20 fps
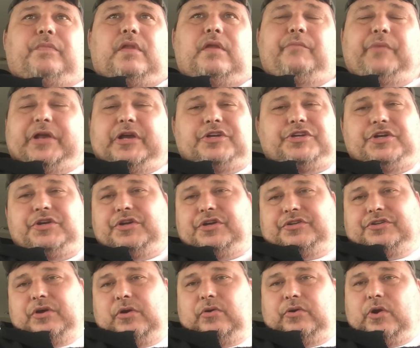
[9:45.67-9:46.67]
because you just
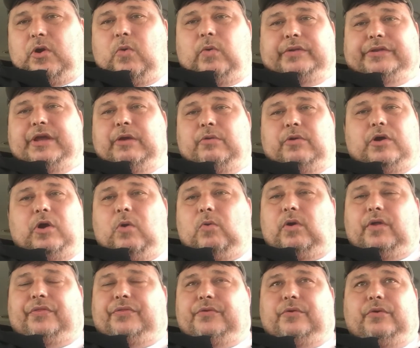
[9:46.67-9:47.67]
don't know what they were
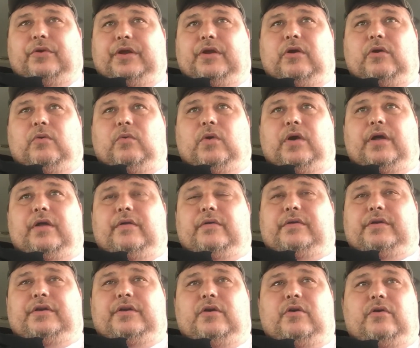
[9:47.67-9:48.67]
going through. You know what,
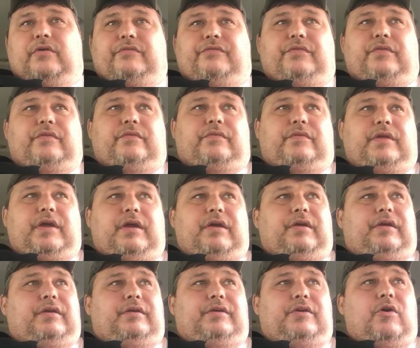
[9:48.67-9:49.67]
you know, if
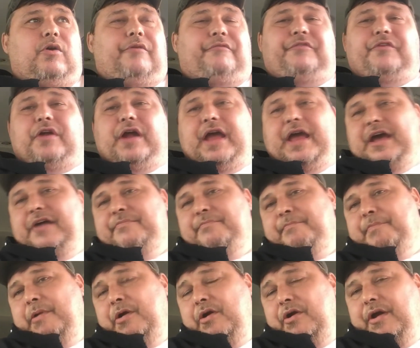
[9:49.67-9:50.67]
they're half
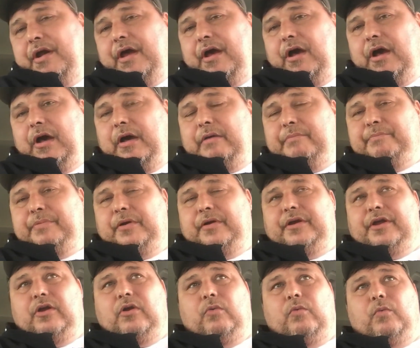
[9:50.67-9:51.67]
burn up, or,
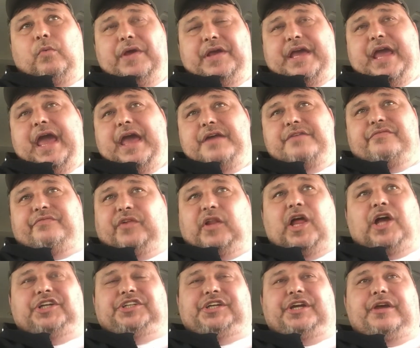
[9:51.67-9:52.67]
you know, we can
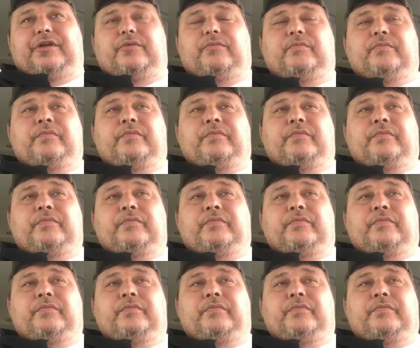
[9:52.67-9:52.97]
flush it,